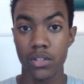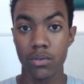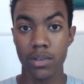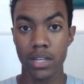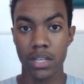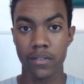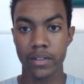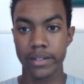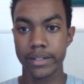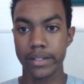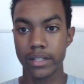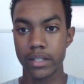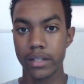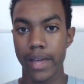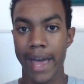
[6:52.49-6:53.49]
You can
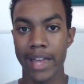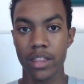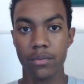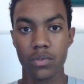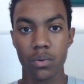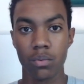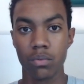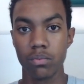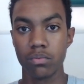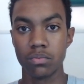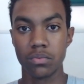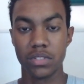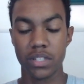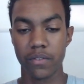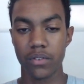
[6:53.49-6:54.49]
even add them to
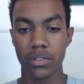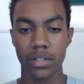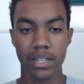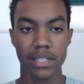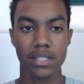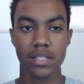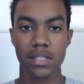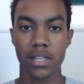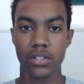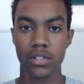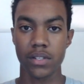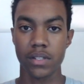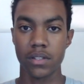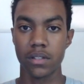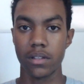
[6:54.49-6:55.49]
different lists, such
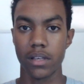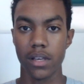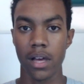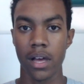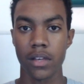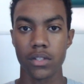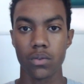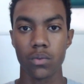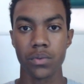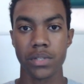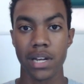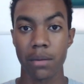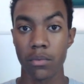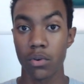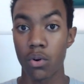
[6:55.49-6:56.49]
as schools
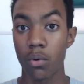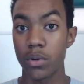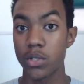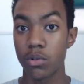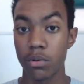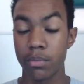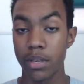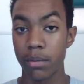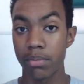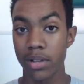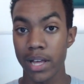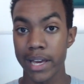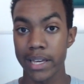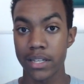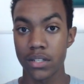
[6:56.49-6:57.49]
that I'm going to be
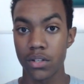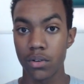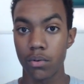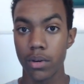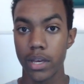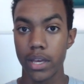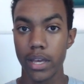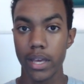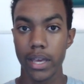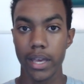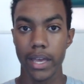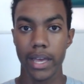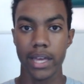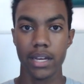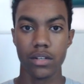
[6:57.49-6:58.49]
applying to,
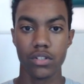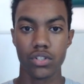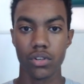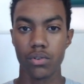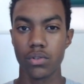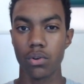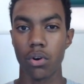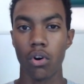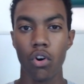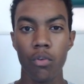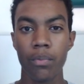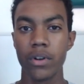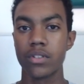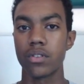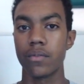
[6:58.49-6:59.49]
and it shows you a whole
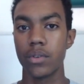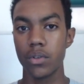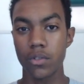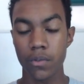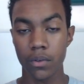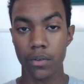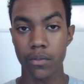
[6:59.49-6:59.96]
bunch of useful